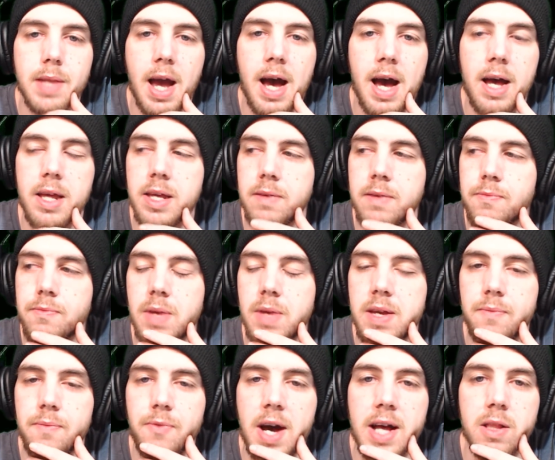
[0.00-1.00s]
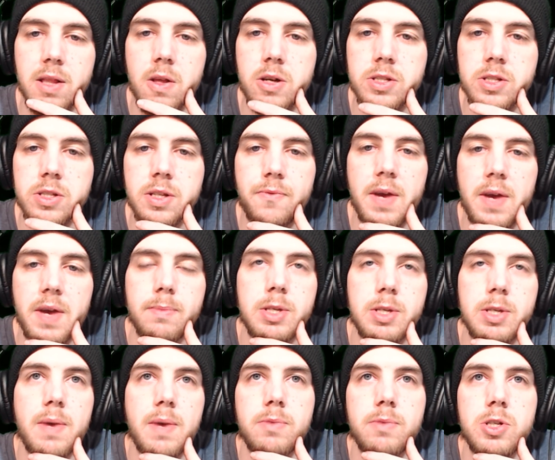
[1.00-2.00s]
If I lost a
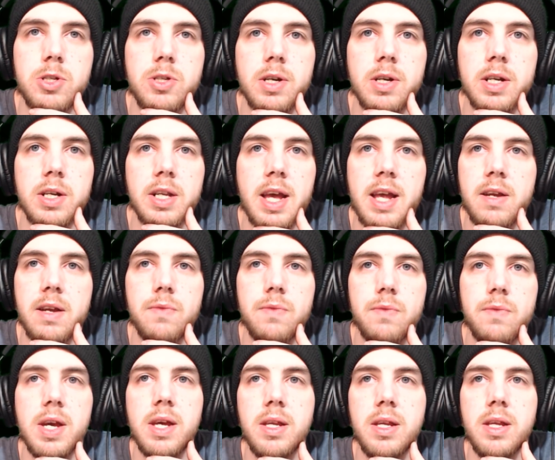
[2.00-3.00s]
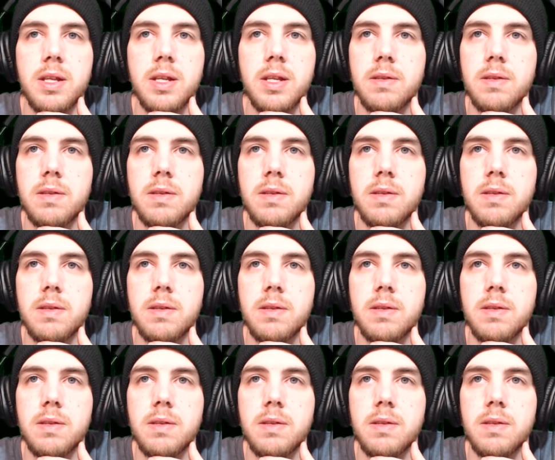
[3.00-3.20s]
family member during that event,